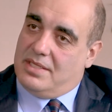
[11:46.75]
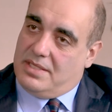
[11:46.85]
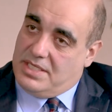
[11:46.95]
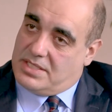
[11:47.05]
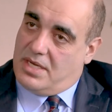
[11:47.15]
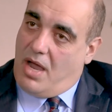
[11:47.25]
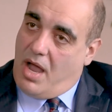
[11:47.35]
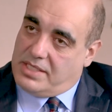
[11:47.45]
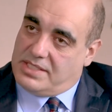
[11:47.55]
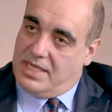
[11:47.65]
these
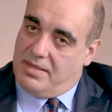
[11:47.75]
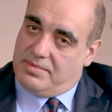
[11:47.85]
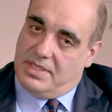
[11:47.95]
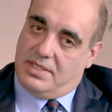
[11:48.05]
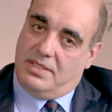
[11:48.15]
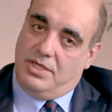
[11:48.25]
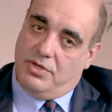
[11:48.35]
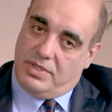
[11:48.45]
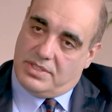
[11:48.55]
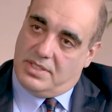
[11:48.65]
concepts that,
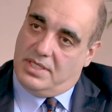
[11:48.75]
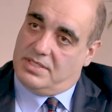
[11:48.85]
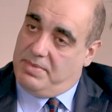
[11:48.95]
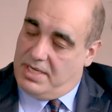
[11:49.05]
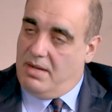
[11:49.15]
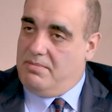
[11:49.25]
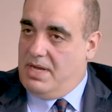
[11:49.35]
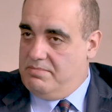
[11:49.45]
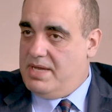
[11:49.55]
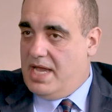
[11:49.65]
it's become
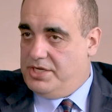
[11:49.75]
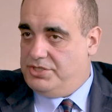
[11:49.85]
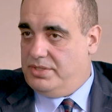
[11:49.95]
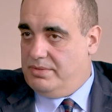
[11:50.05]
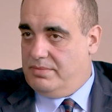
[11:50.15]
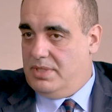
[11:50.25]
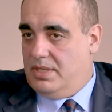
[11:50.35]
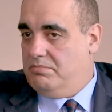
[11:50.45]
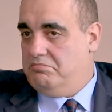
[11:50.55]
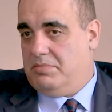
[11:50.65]
my passion.
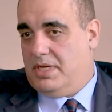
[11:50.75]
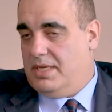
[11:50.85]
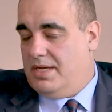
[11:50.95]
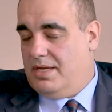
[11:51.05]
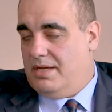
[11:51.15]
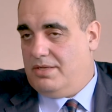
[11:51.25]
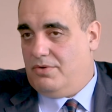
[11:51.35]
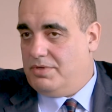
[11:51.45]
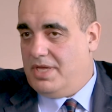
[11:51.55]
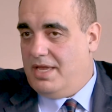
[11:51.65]
I
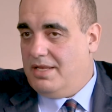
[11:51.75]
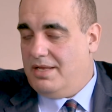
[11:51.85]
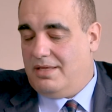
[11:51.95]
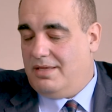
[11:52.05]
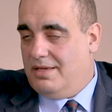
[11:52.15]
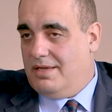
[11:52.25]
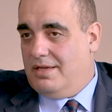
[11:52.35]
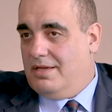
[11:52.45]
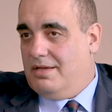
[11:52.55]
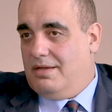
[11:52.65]
don't gain
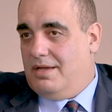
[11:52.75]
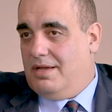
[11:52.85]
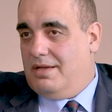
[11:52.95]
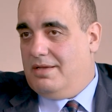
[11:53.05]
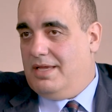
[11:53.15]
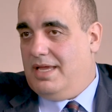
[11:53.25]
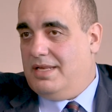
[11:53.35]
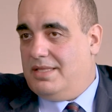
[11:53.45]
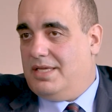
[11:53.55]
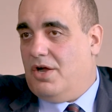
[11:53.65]

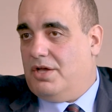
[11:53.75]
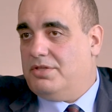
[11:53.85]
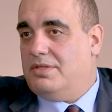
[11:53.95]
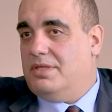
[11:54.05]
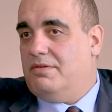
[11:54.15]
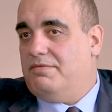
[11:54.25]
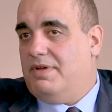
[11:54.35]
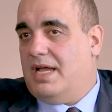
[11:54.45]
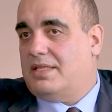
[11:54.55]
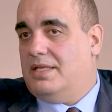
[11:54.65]
anything other than the
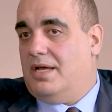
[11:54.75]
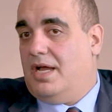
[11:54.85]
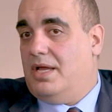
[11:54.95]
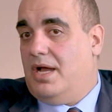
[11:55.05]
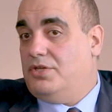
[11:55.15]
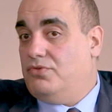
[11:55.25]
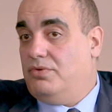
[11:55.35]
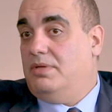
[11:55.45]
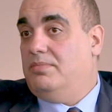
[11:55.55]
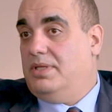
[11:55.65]
fact that I
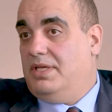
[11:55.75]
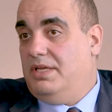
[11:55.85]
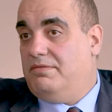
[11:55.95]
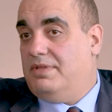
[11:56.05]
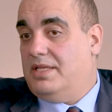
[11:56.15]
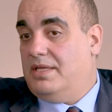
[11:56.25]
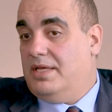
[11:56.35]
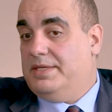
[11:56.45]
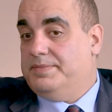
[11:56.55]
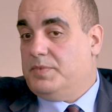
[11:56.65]
truly believe that
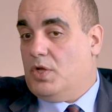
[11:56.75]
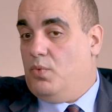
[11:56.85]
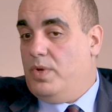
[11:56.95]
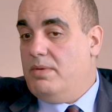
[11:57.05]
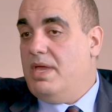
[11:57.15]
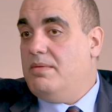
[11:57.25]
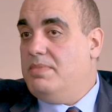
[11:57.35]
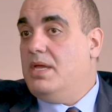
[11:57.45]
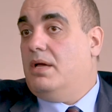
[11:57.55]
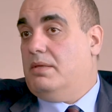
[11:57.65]
we may
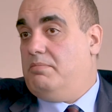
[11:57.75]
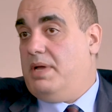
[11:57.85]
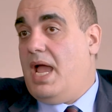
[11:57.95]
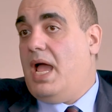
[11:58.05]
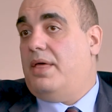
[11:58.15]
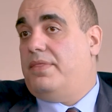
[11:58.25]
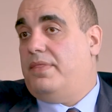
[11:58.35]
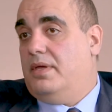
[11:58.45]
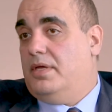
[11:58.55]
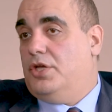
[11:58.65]
be on the path
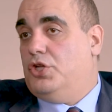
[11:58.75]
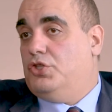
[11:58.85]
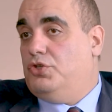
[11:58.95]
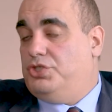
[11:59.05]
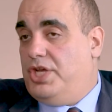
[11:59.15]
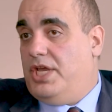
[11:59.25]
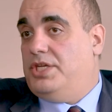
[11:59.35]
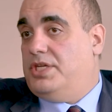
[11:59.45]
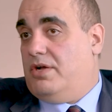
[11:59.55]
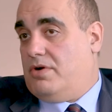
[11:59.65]
to change how